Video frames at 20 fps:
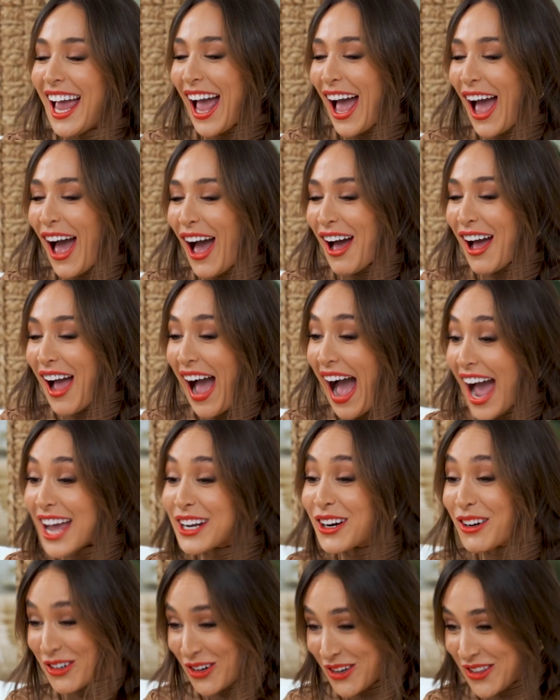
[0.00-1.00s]
I
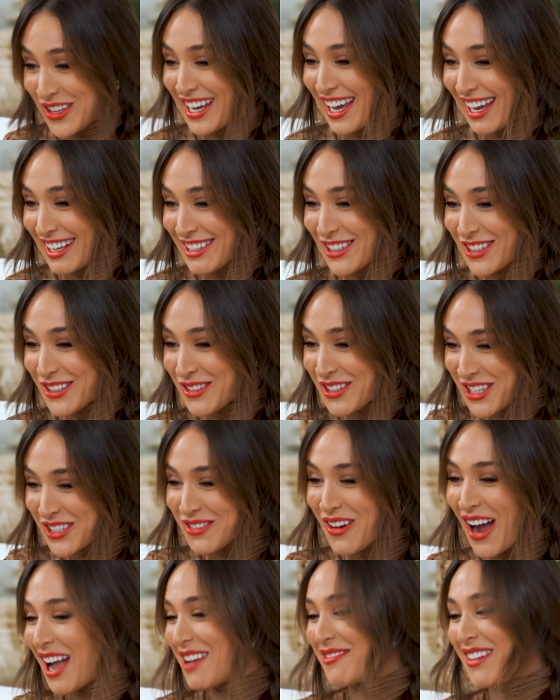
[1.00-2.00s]
don't know the answers, which
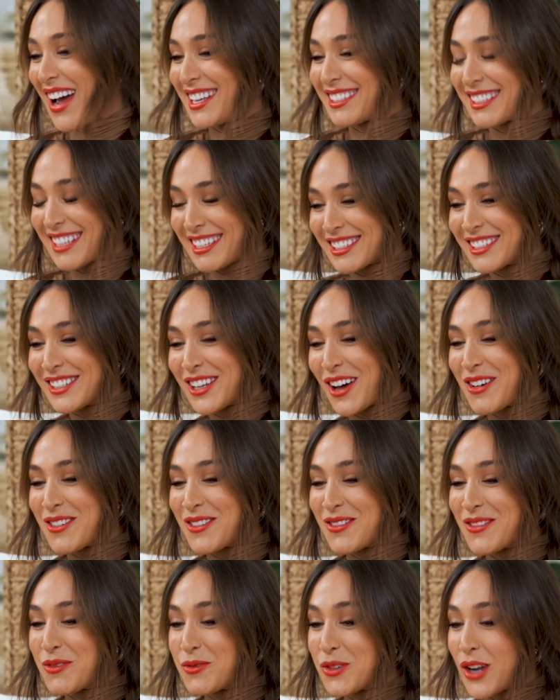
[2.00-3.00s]
is why I'm asking.
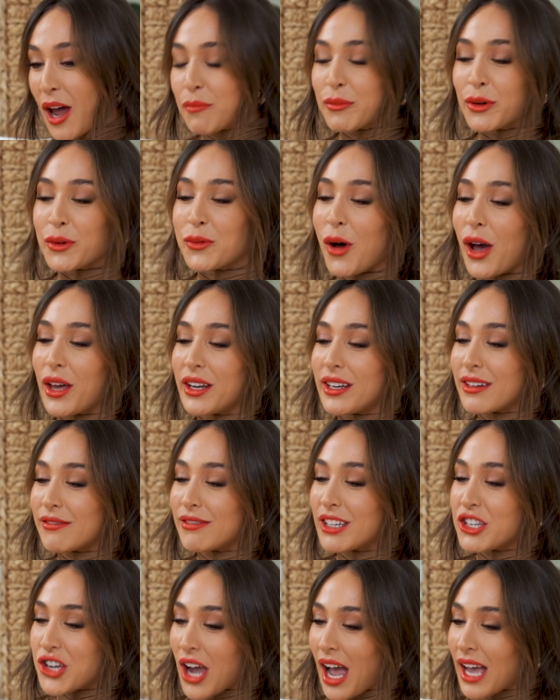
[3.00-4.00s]
So number 1,
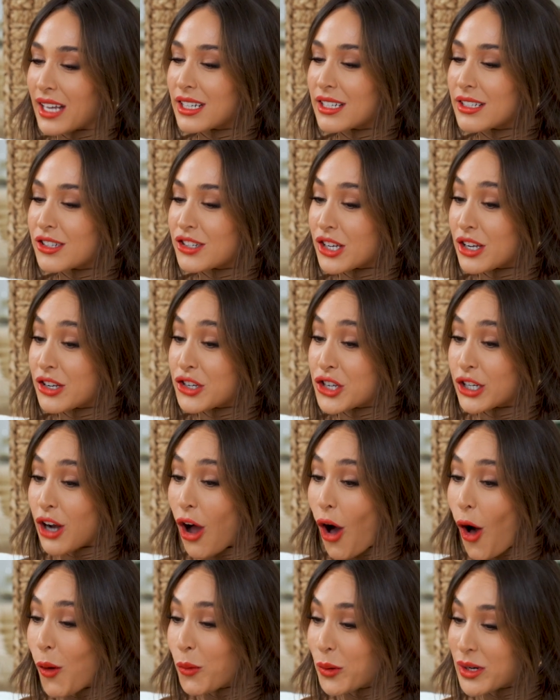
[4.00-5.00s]
vaginas should
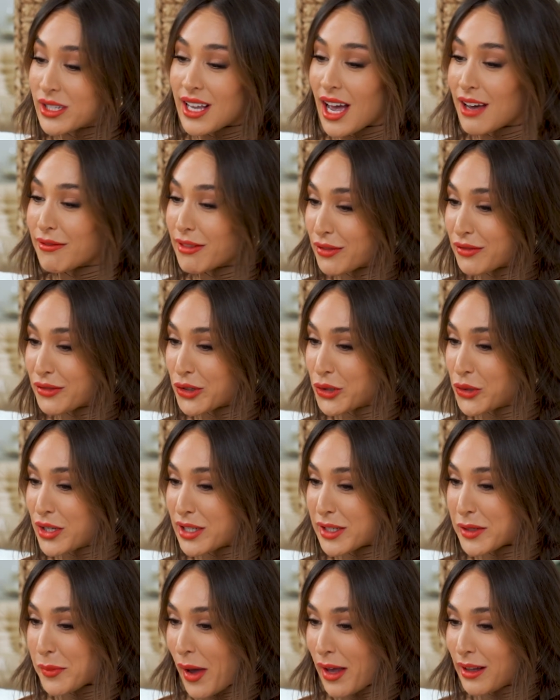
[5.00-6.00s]
always have a fruity
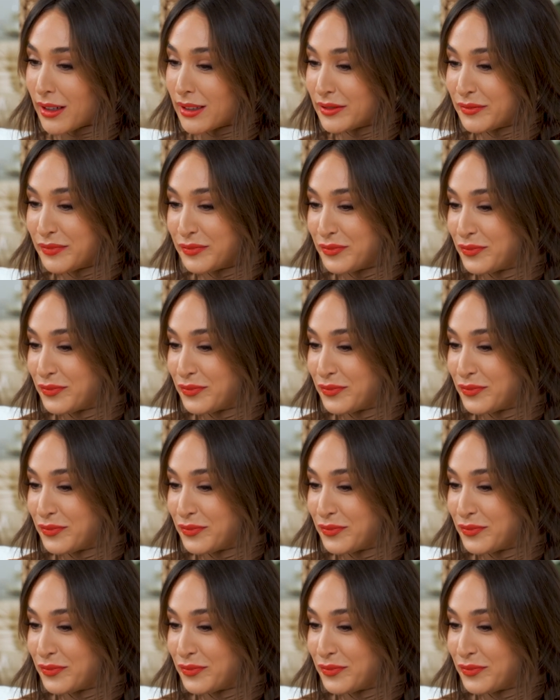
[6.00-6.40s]
smell.